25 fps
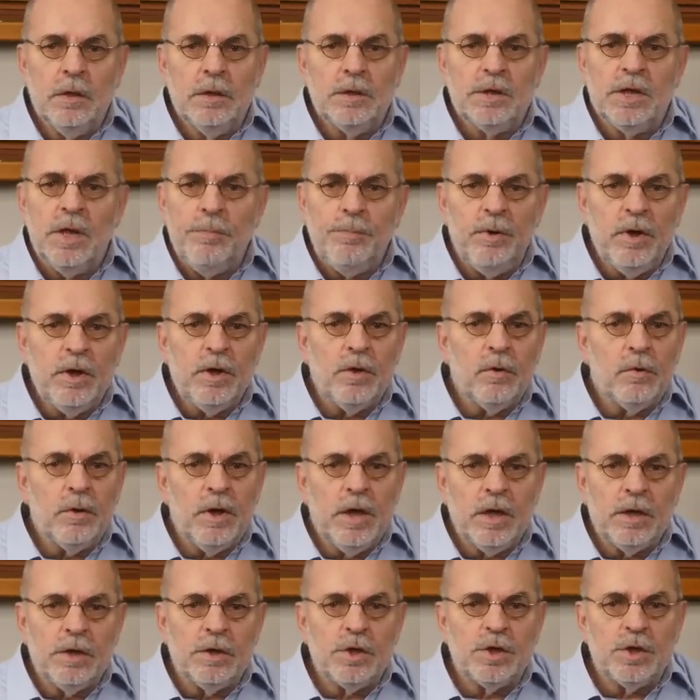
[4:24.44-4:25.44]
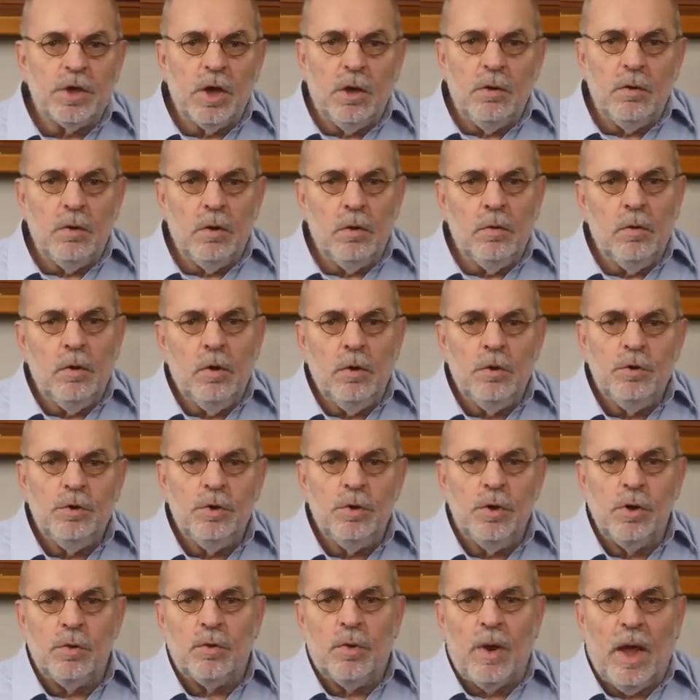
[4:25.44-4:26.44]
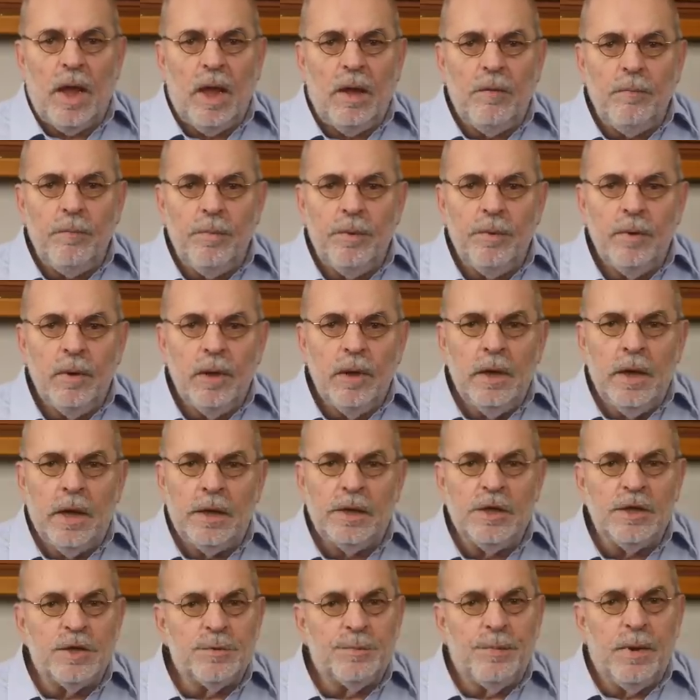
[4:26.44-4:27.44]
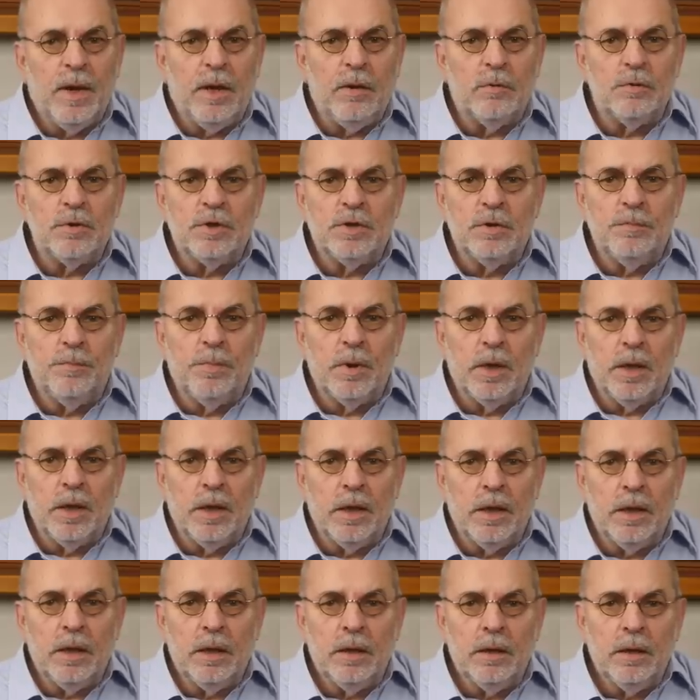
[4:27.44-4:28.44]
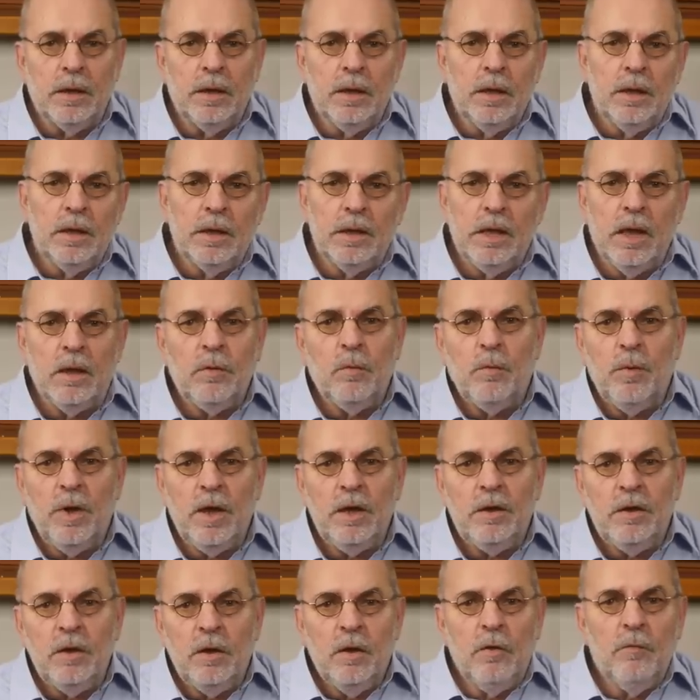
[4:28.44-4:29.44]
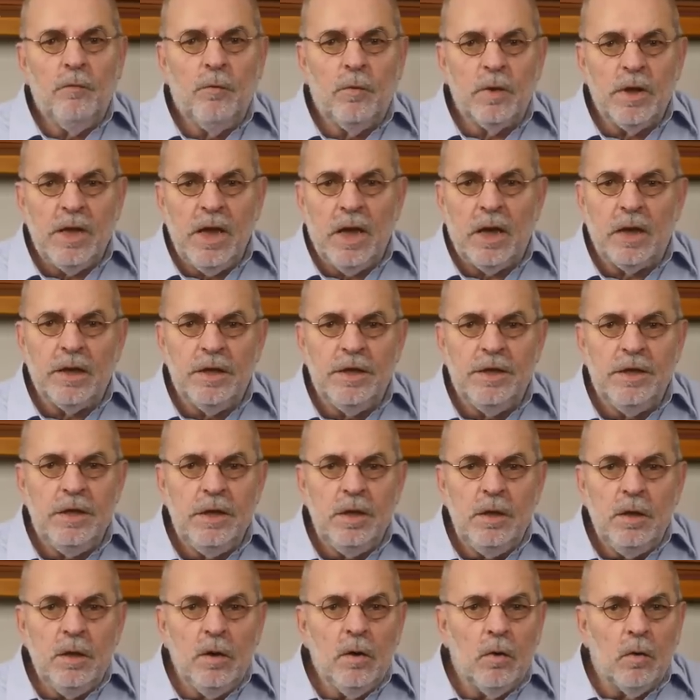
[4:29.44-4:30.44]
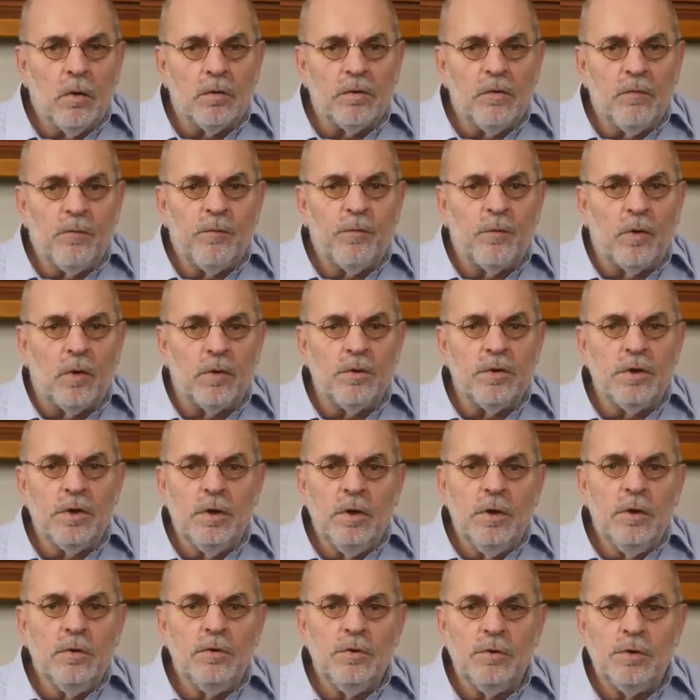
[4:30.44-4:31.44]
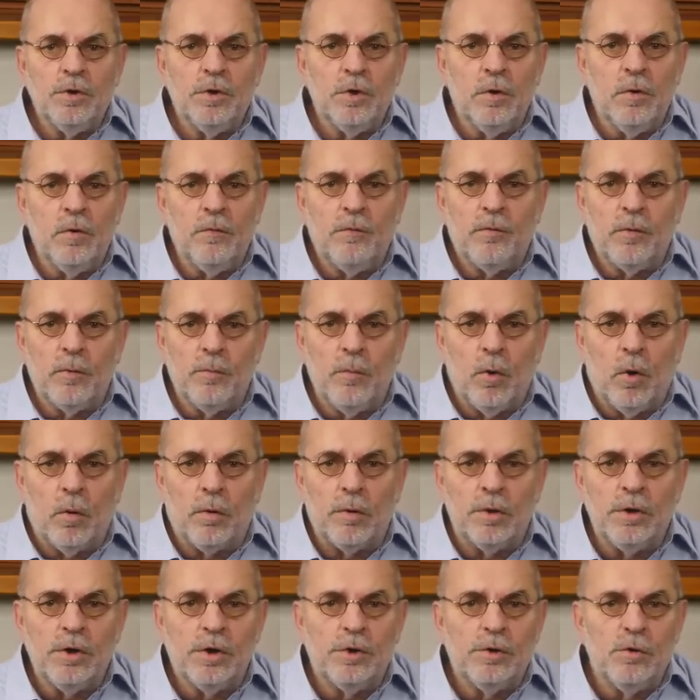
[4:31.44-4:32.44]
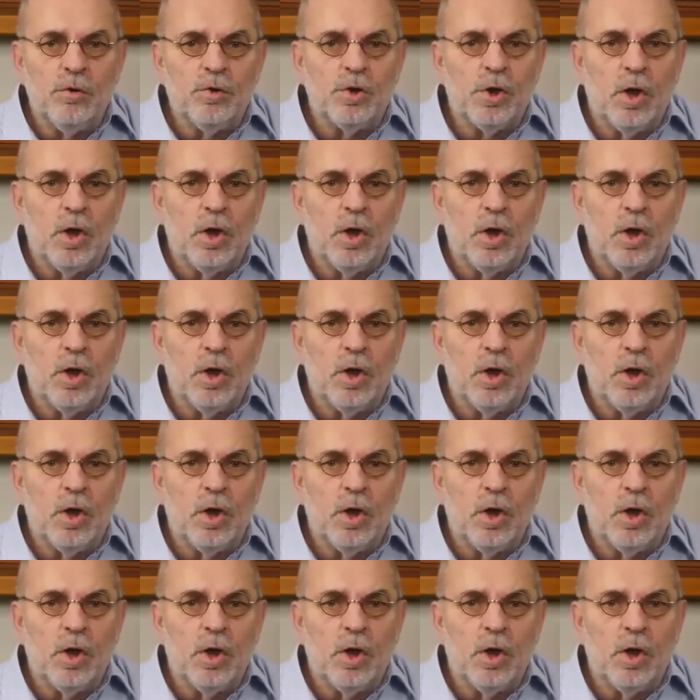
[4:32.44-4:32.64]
Simply connect the Solo to your amp and its power supply. Then wait for the LED on the front to turn from orange to